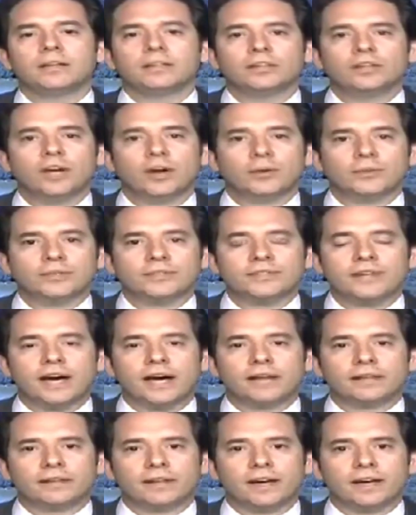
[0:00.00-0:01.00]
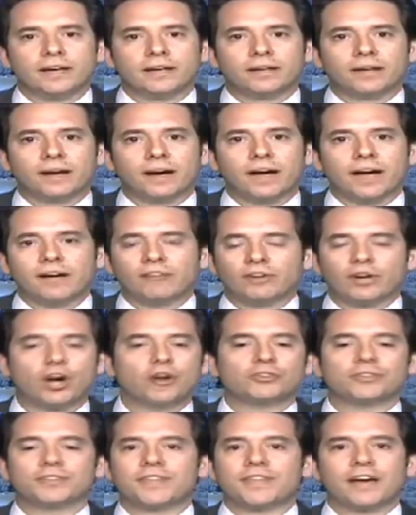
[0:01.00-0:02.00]
It's not like every
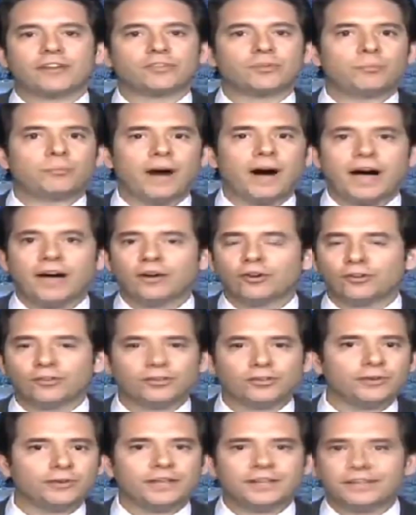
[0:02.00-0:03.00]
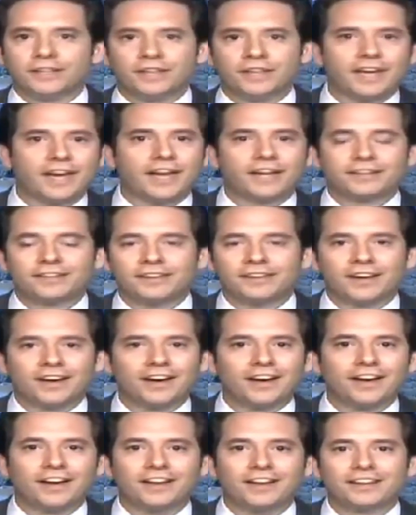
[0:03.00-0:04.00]
100,000 miles you need to get,
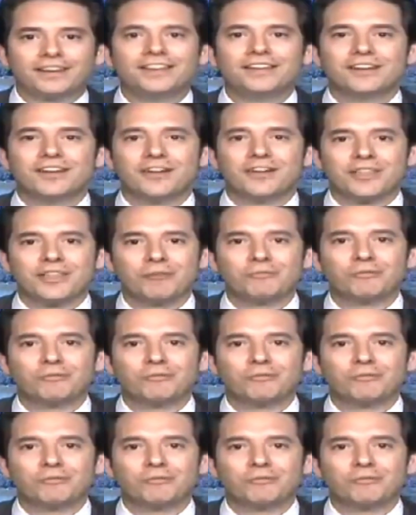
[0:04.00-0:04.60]
them